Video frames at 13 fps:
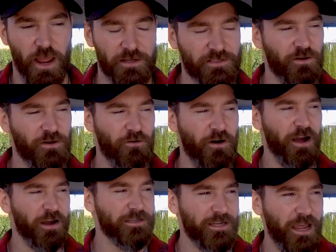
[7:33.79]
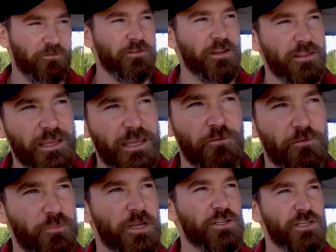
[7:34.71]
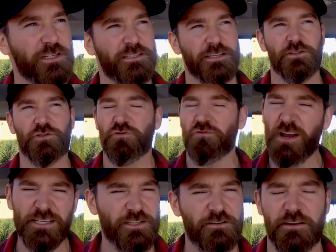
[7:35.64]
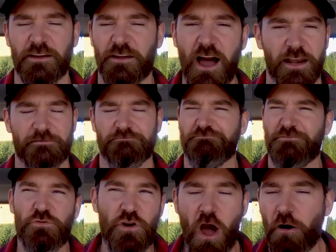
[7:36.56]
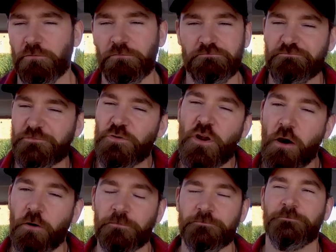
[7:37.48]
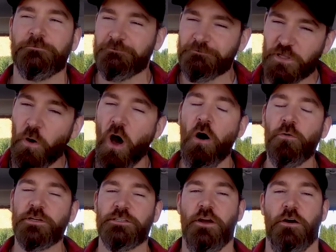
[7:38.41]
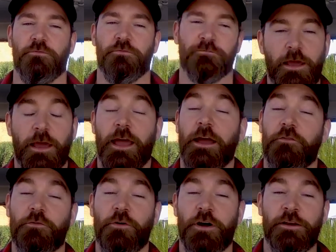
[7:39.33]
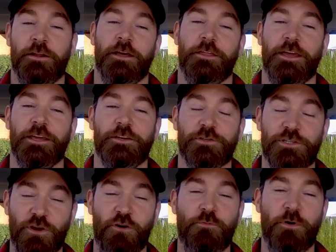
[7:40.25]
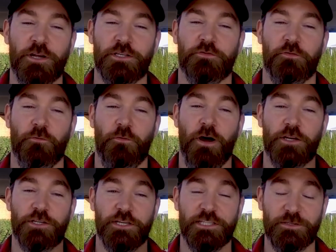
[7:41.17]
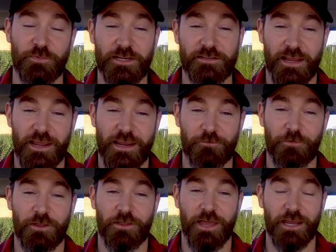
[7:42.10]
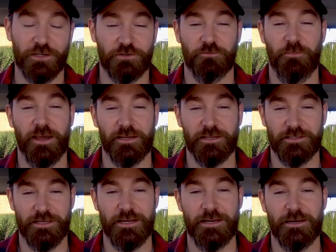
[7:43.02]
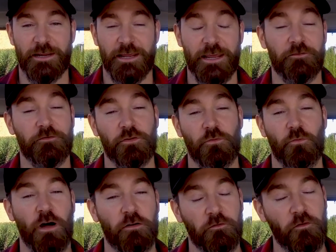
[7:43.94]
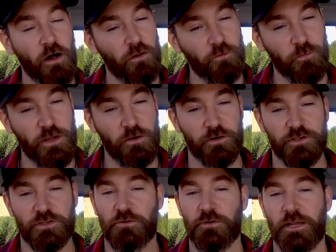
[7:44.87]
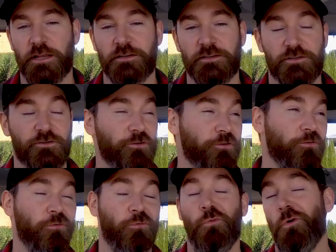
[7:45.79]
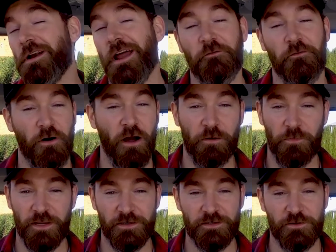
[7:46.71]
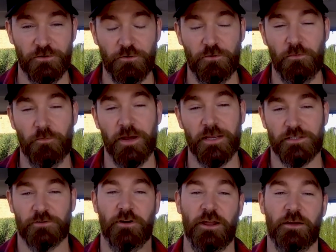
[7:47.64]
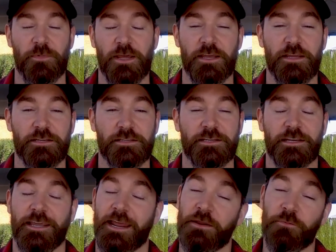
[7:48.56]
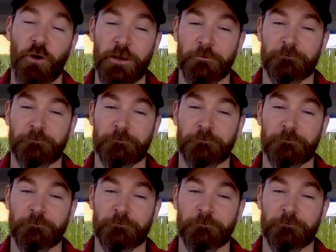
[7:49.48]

And so I definitely think it would be just to trust your gut. You always know. Everyone, thank you so much for watching Speed Date with Xtra Magazine. If you want to follow me or tune in to whatever I'm into, my Instagram is Kenny Brain.